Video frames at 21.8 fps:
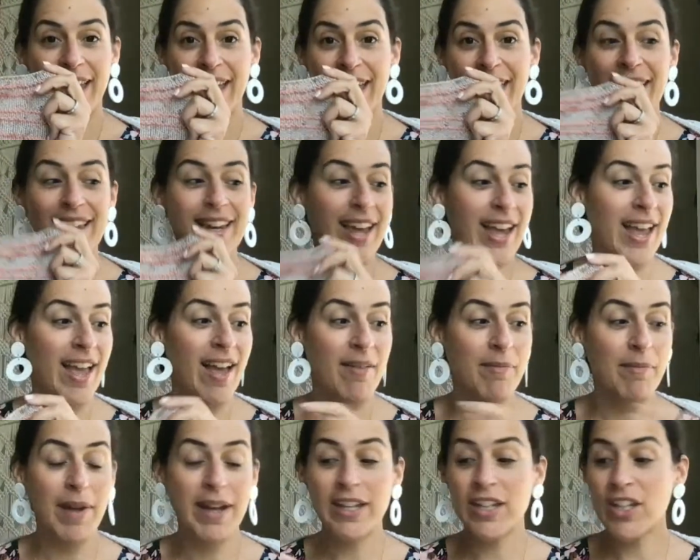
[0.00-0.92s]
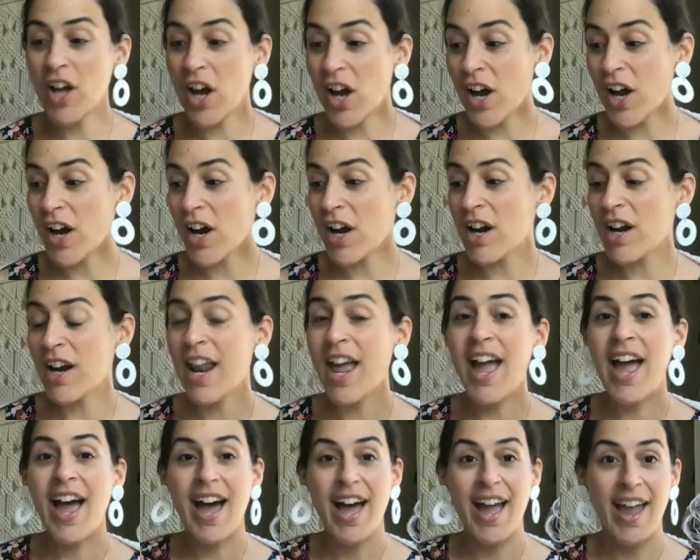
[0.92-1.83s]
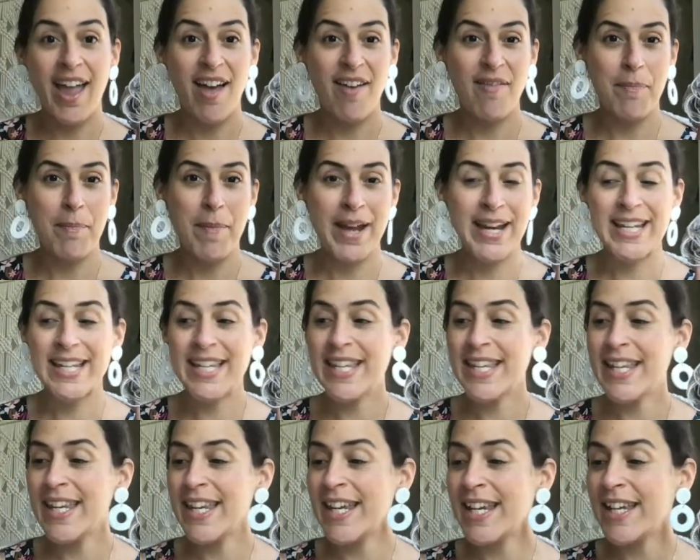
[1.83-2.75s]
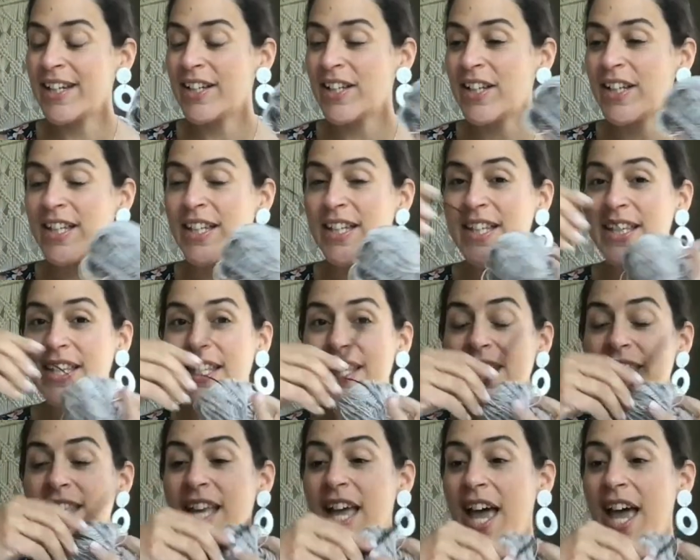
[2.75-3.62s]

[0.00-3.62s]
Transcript: And I have my yarn, I have my needles,